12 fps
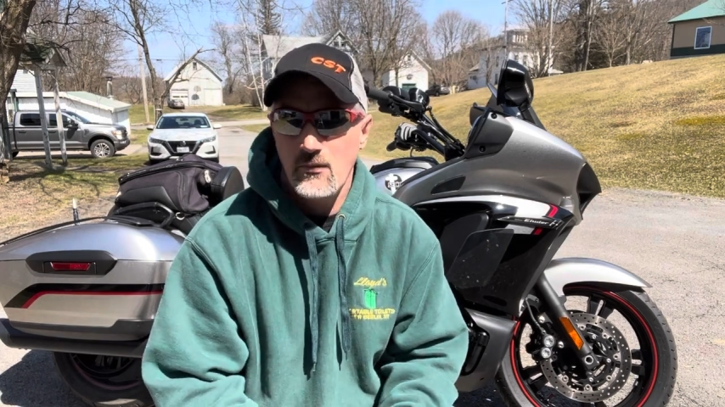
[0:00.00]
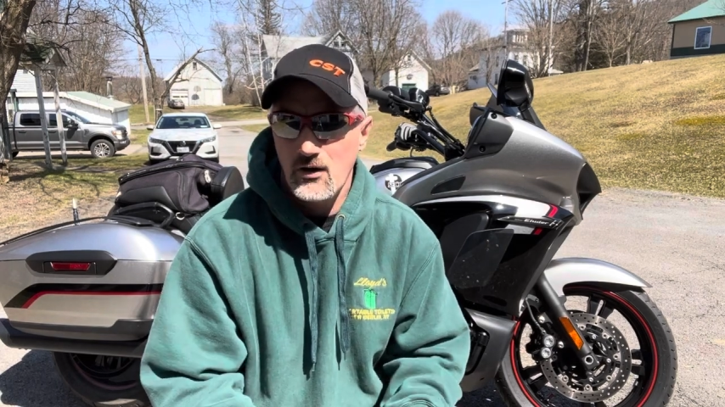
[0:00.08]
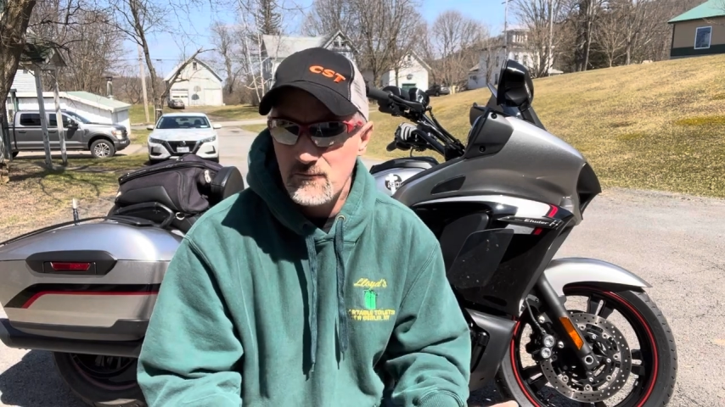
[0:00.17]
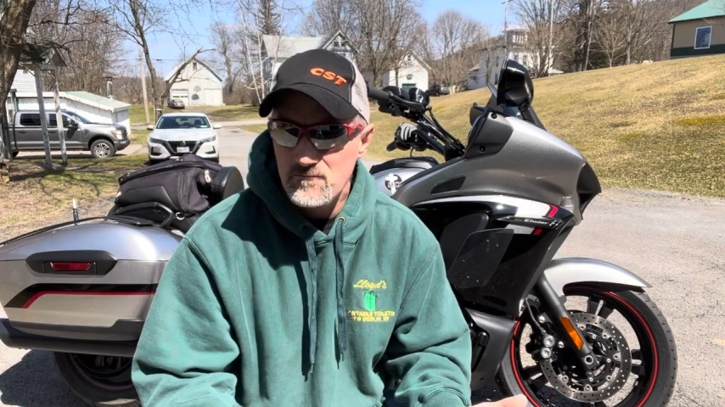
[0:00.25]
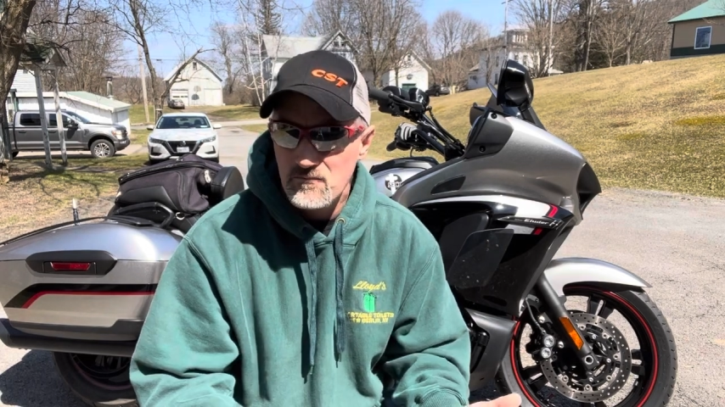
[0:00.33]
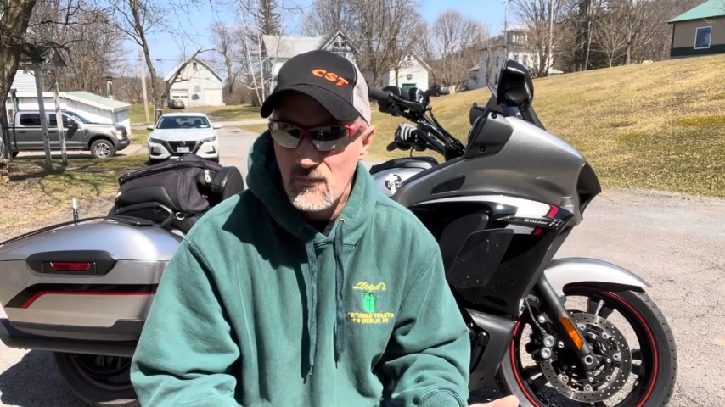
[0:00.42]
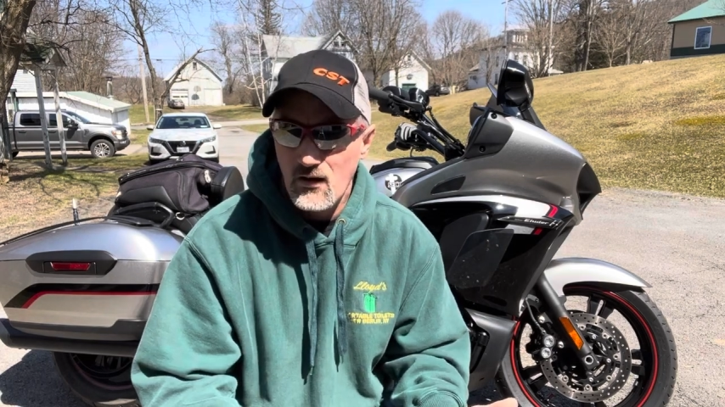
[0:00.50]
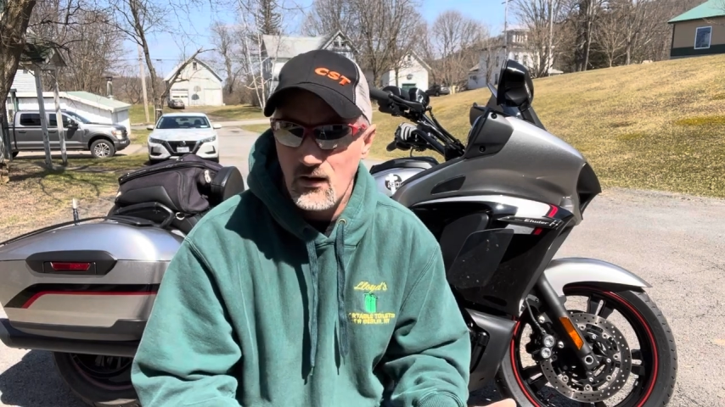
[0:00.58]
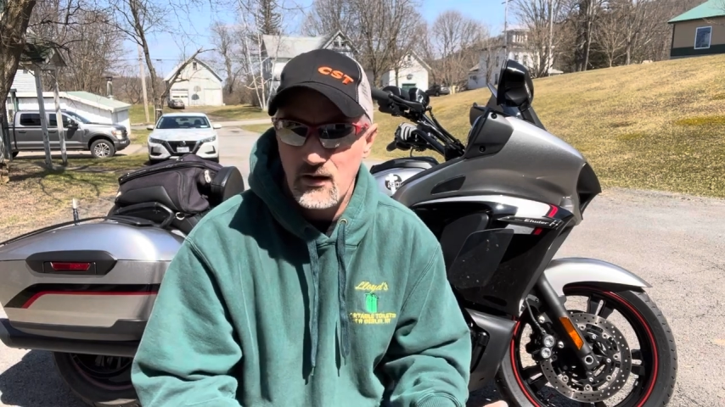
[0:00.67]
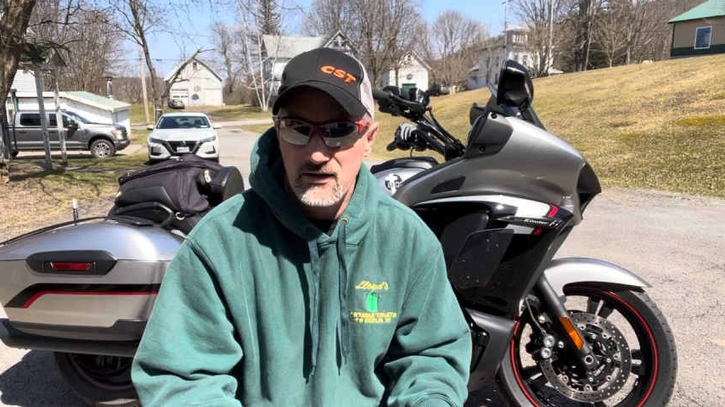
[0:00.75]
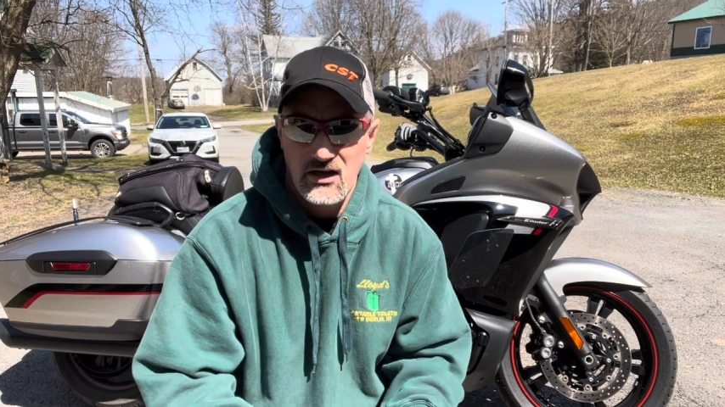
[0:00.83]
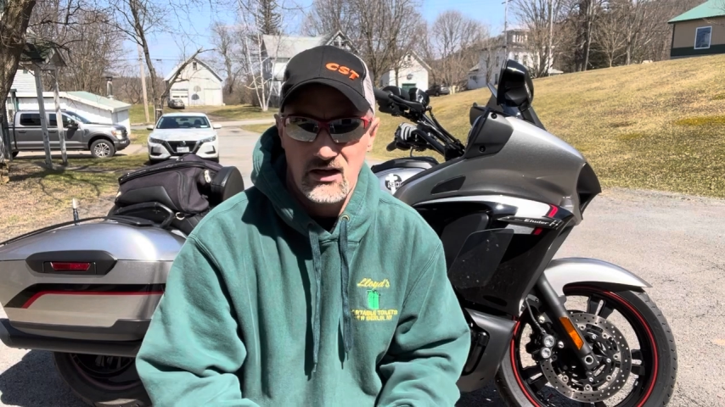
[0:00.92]
but
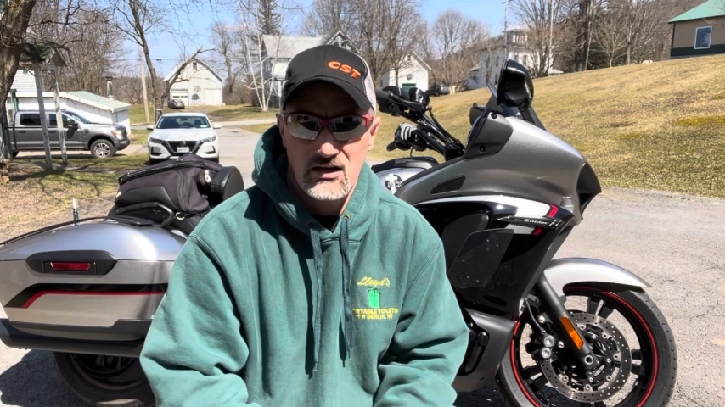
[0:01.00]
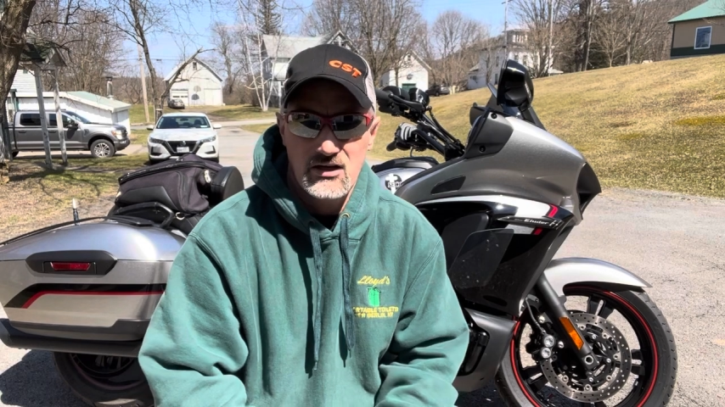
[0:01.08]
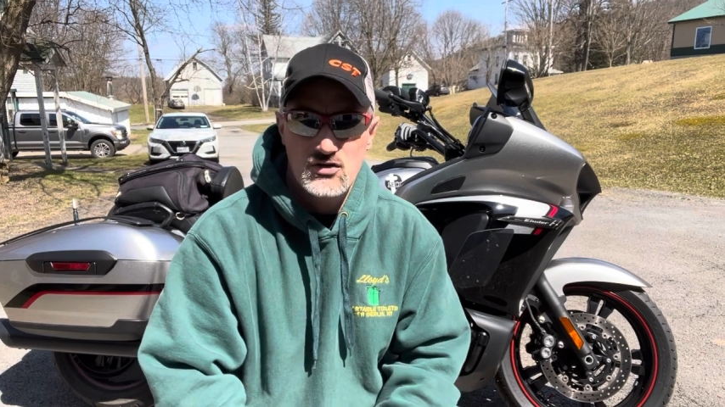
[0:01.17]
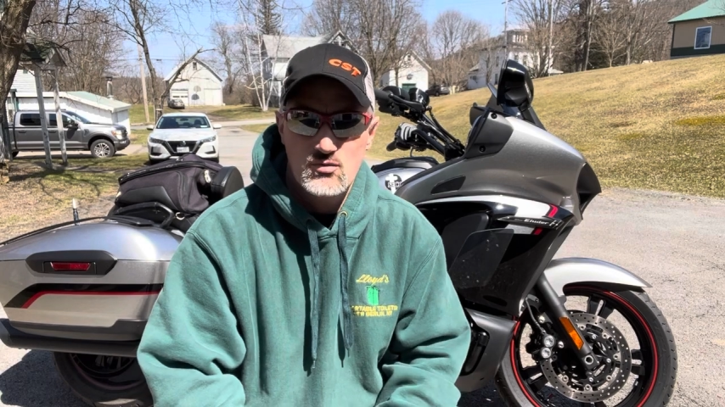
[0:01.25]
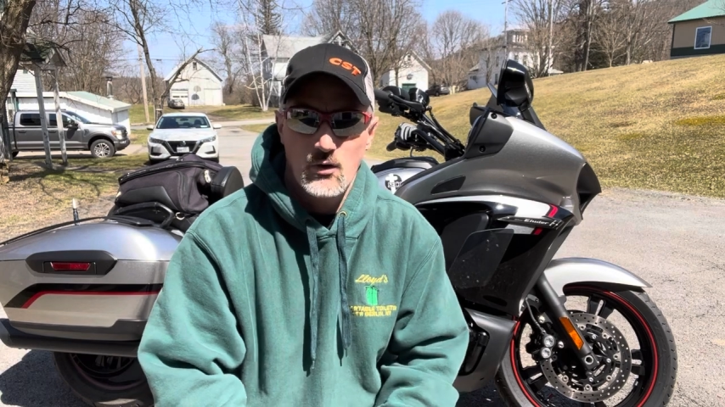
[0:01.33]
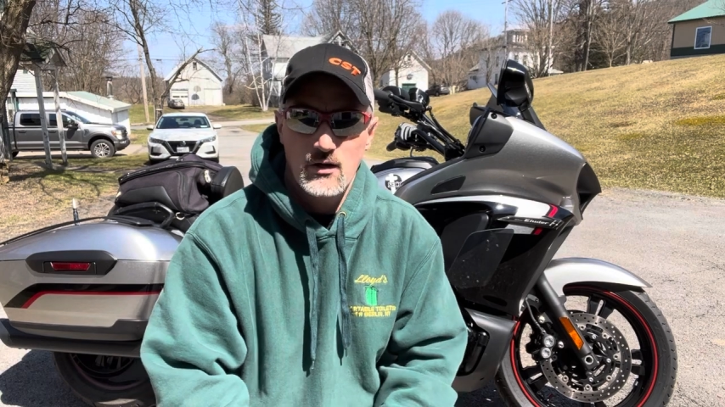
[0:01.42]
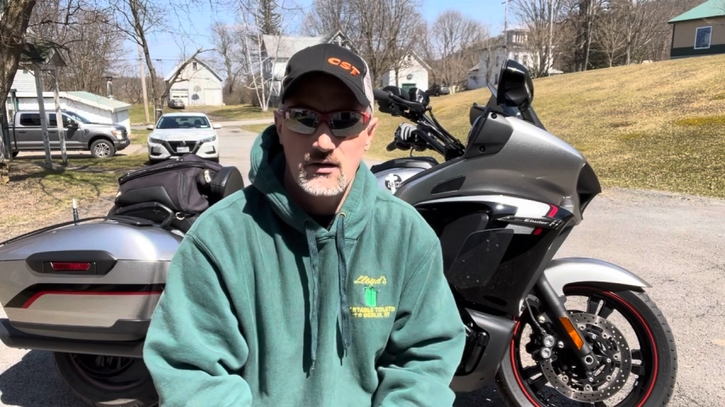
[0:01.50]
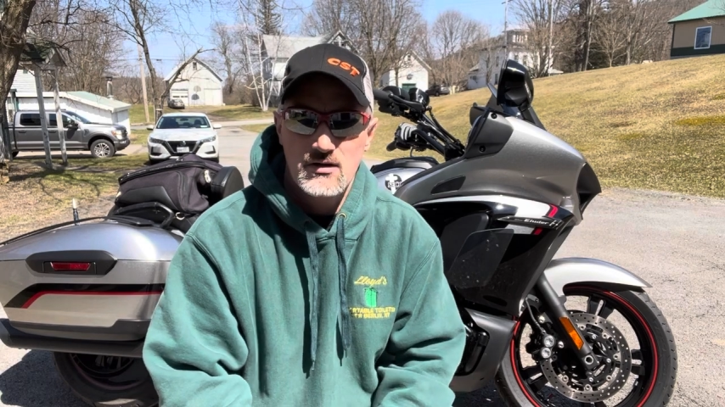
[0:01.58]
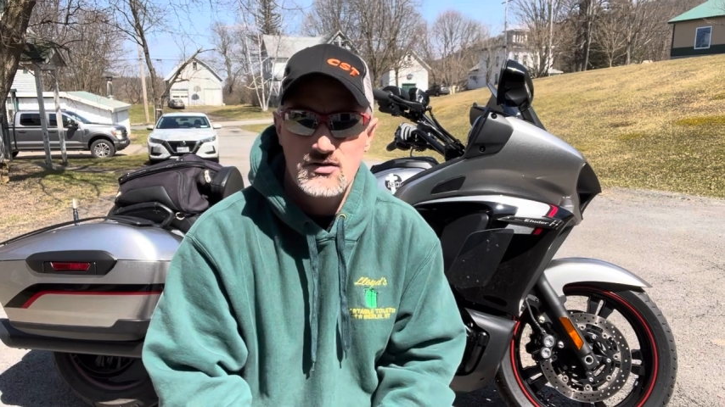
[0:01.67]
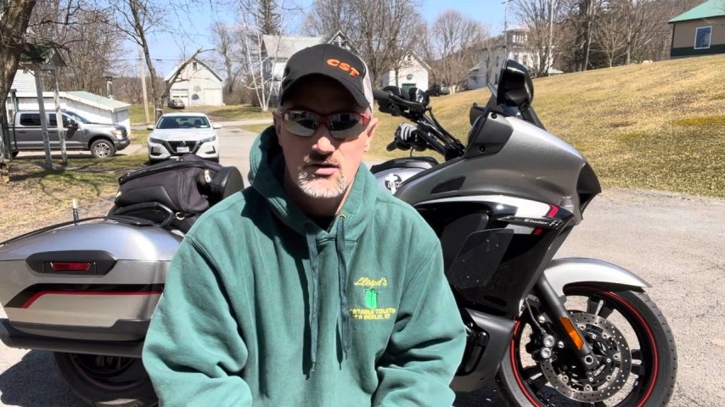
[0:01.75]
again, it is what it is.